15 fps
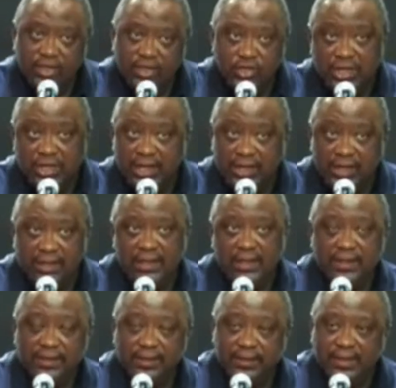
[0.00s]
to date.
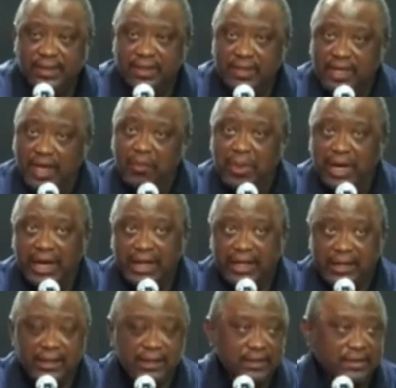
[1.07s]
Came back,
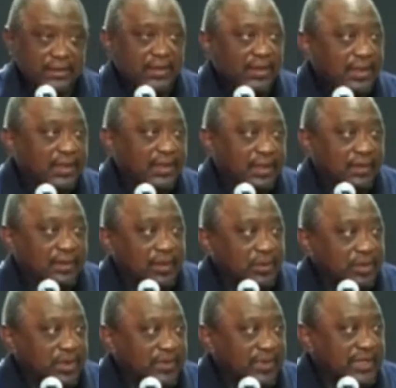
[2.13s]
and
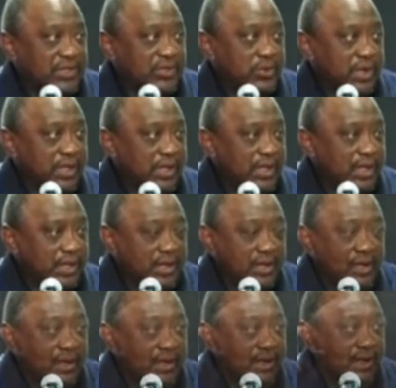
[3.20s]
we
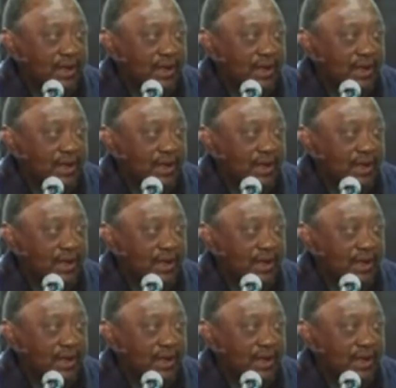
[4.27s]
eventually